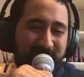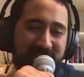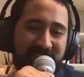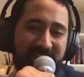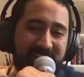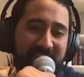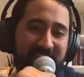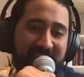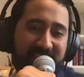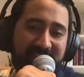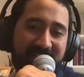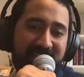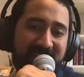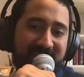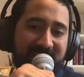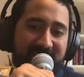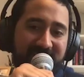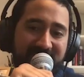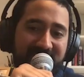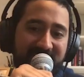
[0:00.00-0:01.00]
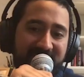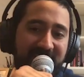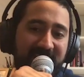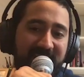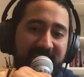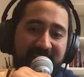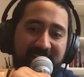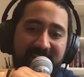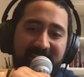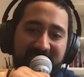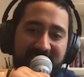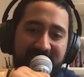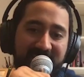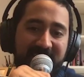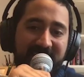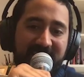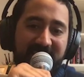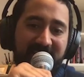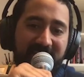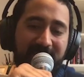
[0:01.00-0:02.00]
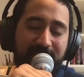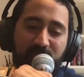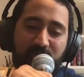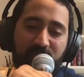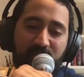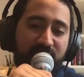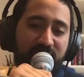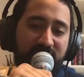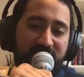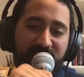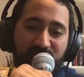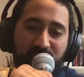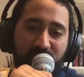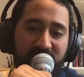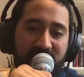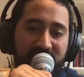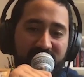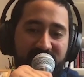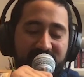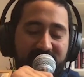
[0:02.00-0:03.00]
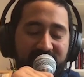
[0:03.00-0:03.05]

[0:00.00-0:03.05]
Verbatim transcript: mean, again, like anything, I'm sure there's ways,